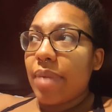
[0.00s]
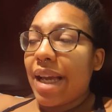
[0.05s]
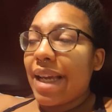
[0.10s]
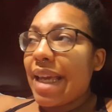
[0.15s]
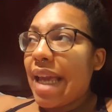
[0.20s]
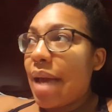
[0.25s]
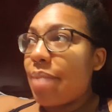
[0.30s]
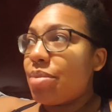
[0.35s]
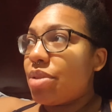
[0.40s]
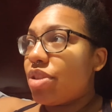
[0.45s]

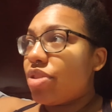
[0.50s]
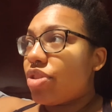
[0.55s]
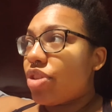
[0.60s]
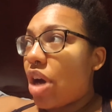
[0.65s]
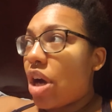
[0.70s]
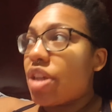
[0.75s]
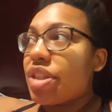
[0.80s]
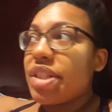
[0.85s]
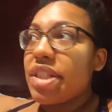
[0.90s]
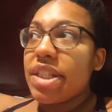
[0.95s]
kept
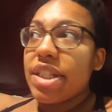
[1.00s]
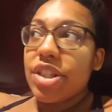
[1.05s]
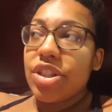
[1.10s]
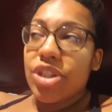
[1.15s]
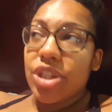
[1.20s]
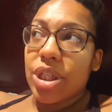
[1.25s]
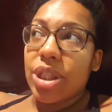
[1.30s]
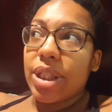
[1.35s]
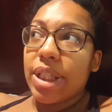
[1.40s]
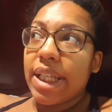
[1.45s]
tossing and
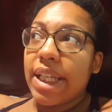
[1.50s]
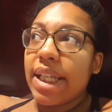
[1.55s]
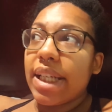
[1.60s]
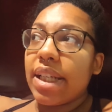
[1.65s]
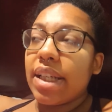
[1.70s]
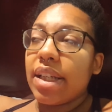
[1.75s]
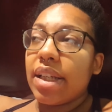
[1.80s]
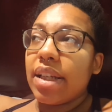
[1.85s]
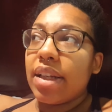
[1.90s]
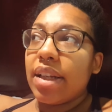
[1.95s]

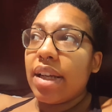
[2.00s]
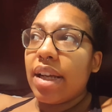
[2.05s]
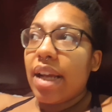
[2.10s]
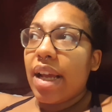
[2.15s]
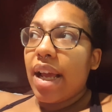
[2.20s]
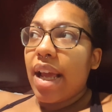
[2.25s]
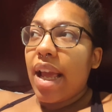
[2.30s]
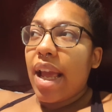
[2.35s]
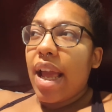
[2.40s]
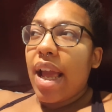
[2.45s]
turning.
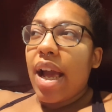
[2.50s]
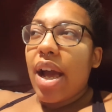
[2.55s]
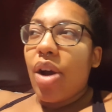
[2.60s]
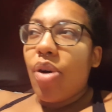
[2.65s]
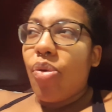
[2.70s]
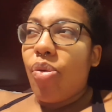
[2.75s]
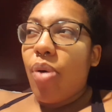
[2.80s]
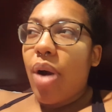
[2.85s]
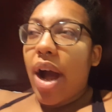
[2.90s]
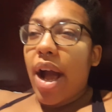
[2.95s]

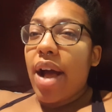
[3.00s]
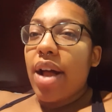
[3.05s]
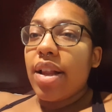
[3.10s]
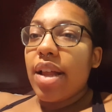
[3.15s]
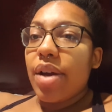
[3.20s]
While